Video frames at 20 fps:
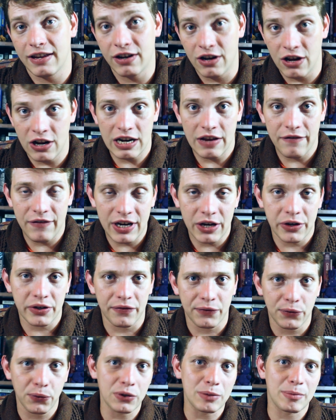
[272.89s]
In earlier videos
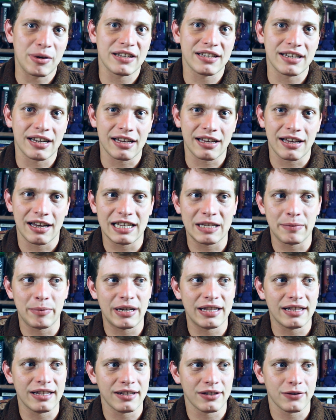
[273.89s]
I've talked about cytokines
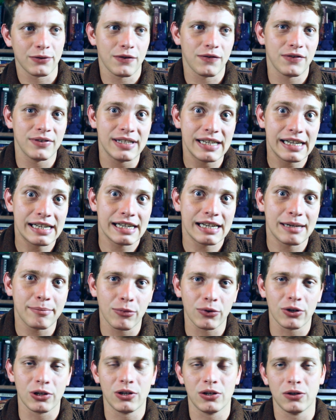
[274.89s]
being the sort of signaling
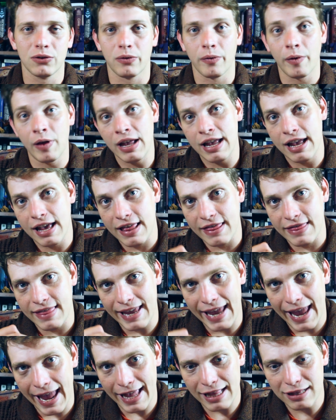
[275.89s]
molecule.
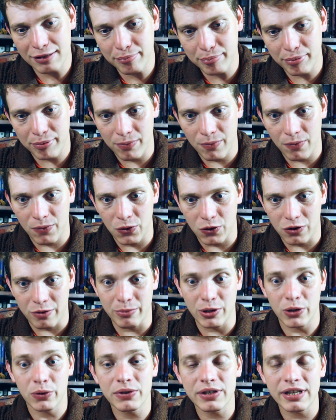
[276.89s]
They help your
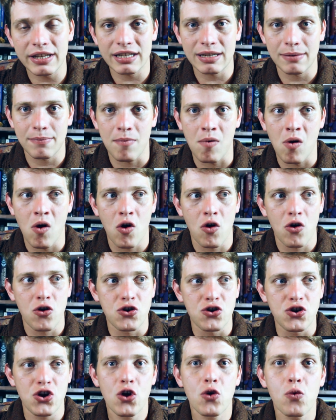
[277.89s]
immune system
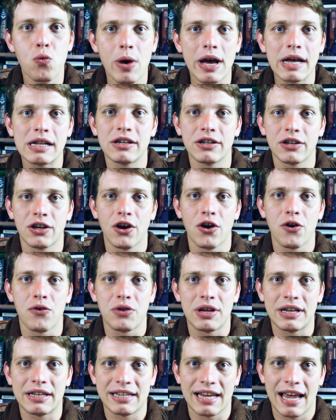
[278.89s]
know where to go.
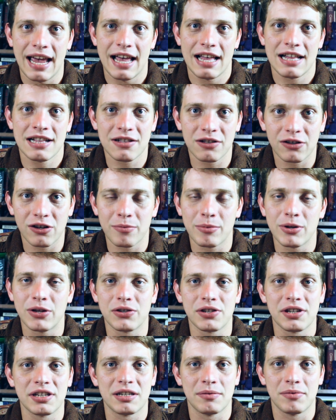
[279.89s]
They tell your
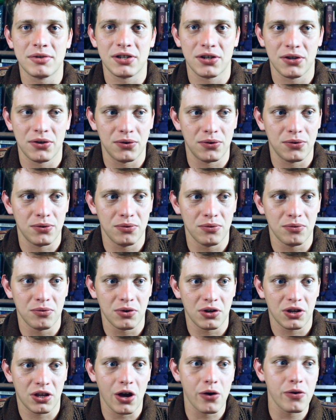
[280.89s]
immune system to
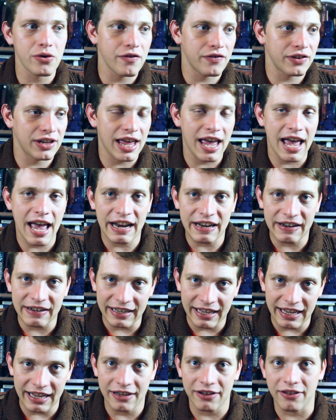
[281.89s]
go over there
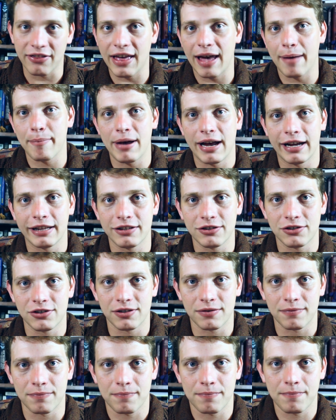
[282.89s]
and kill that
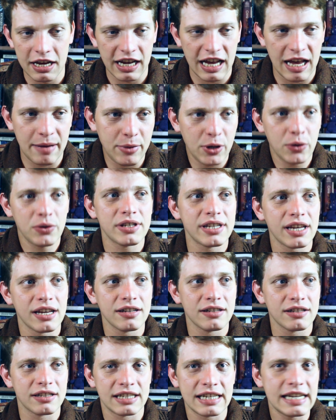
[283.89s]
pathogen. Immune
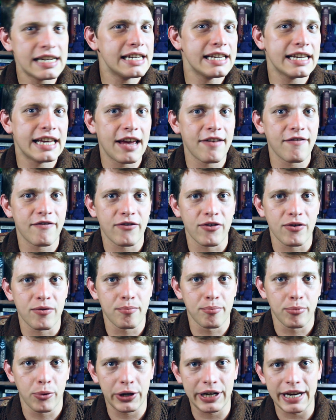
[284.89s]
cells need to get
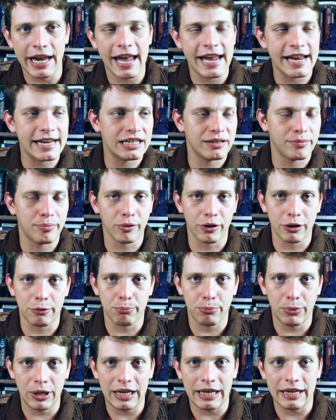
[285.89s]
from point A to
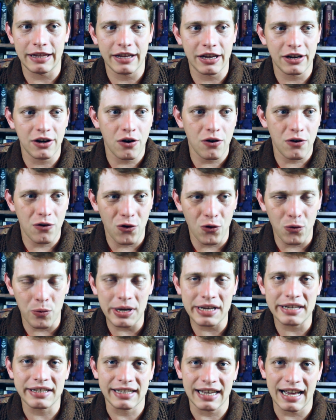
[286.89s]
point B. They're not
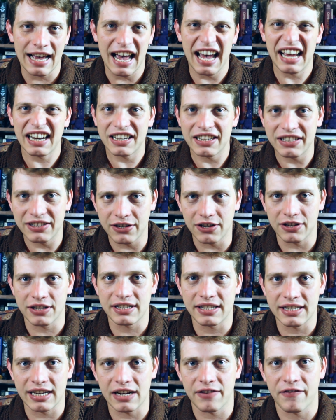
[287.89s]
always at a
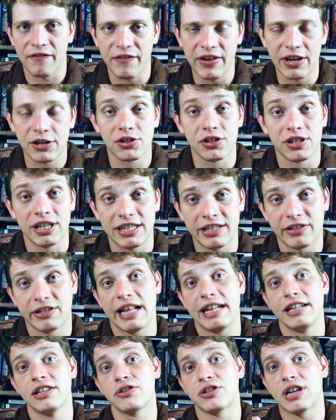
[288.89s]
certain site of infection. They
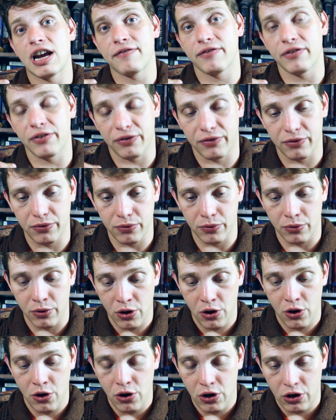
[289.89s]
tend to travel through
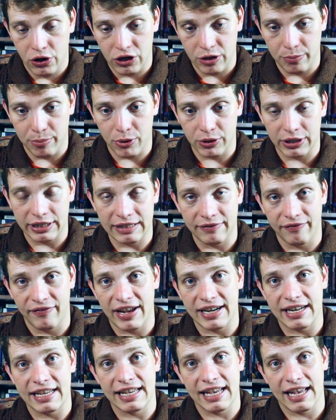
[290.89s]
your body's
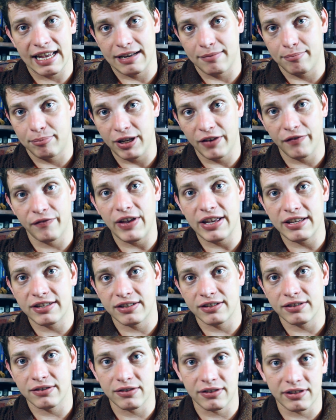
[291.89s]
lymphatic and blood
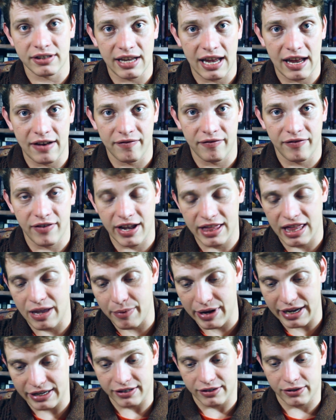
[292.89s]
vessels and find
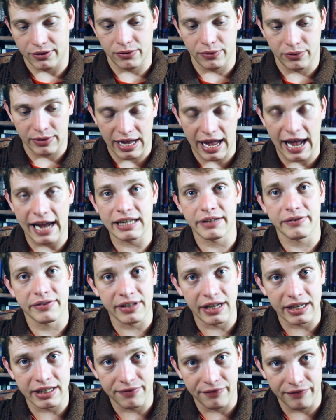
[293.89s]
their way to active
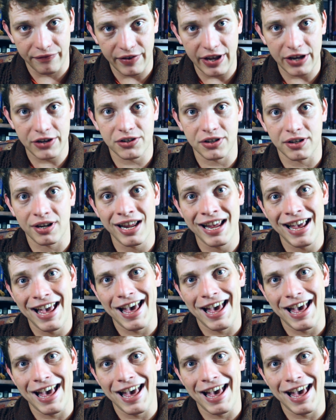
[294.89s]
sites of infection.